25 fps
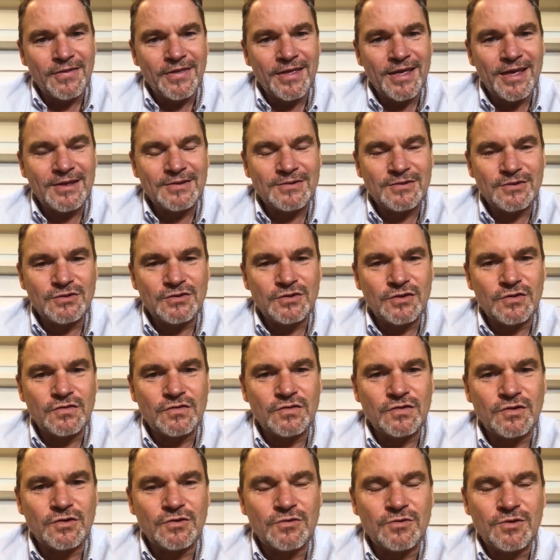isn't
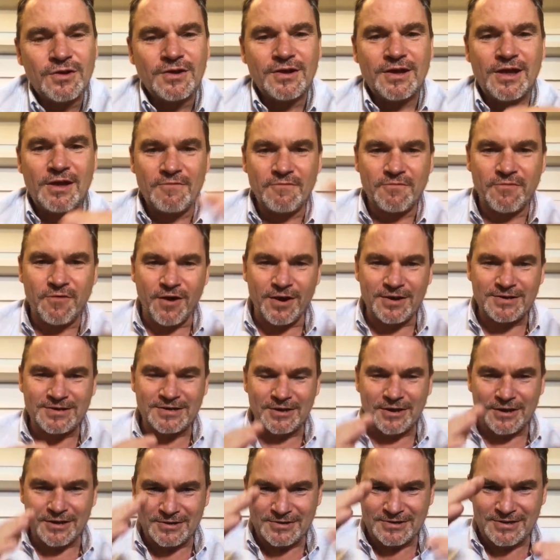just to keep fighting,
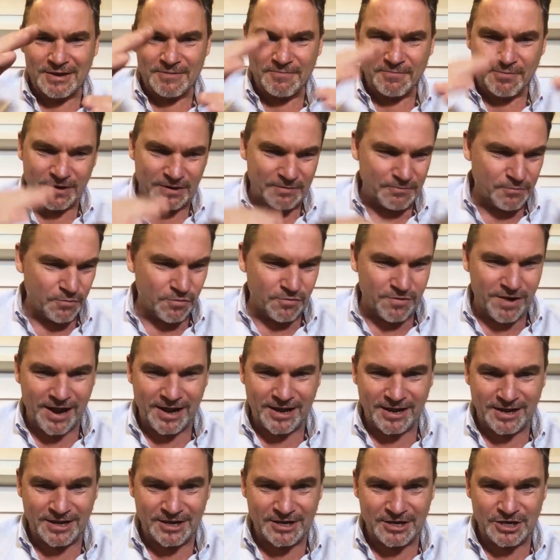like you say, putting more
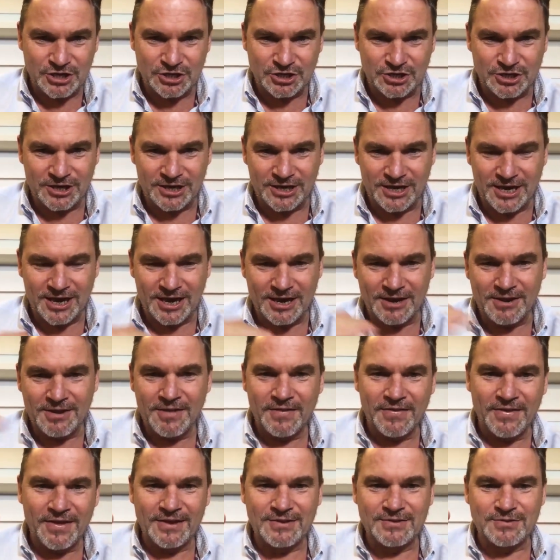air conditioning in,
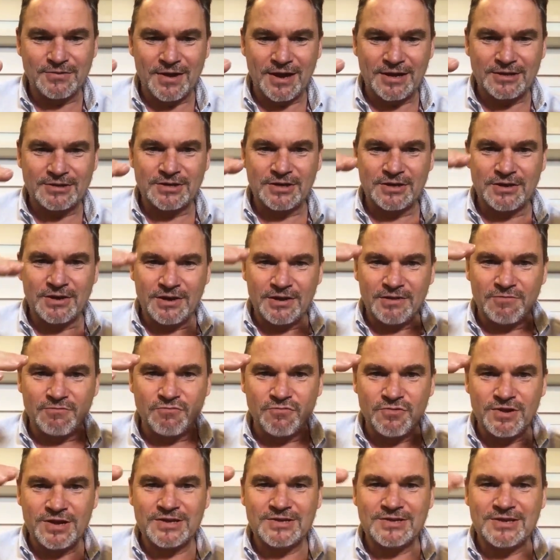is to actually
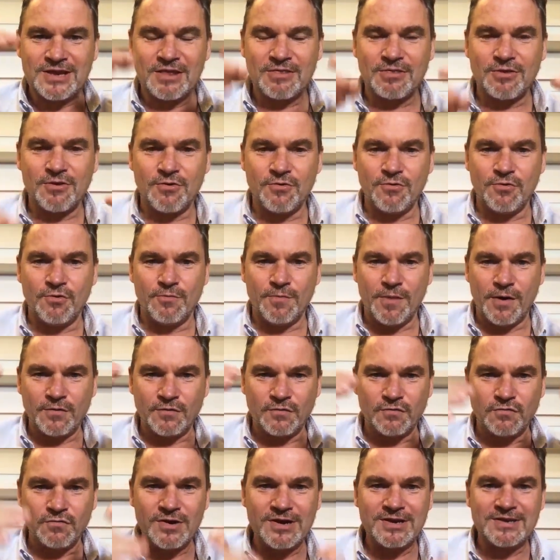reset the
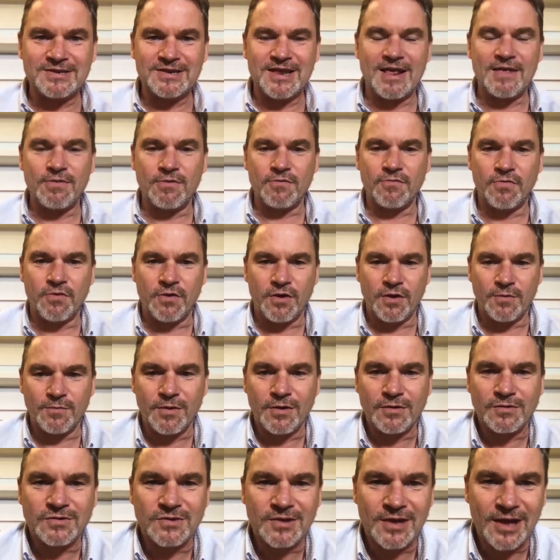hormones, reset the
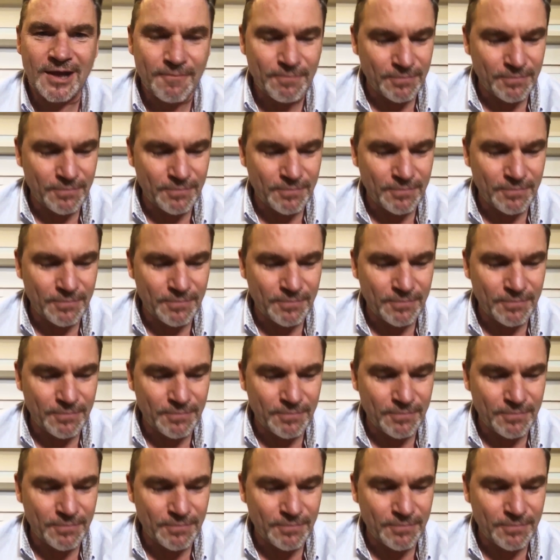thermostat.